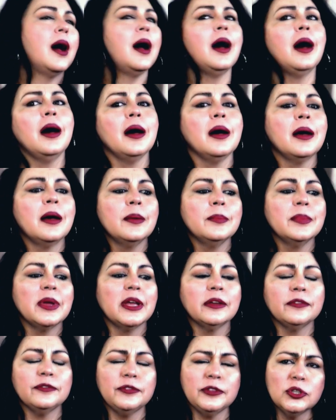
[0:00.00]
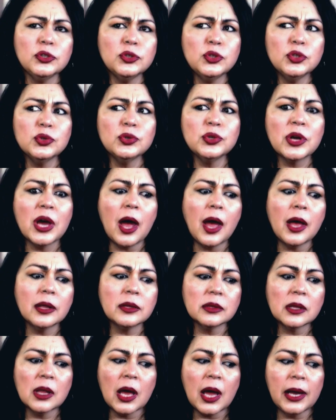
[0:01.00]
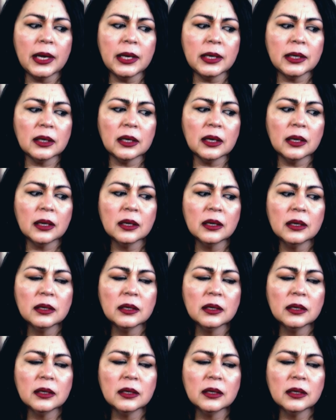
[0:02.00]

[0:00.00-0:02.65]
If you do not like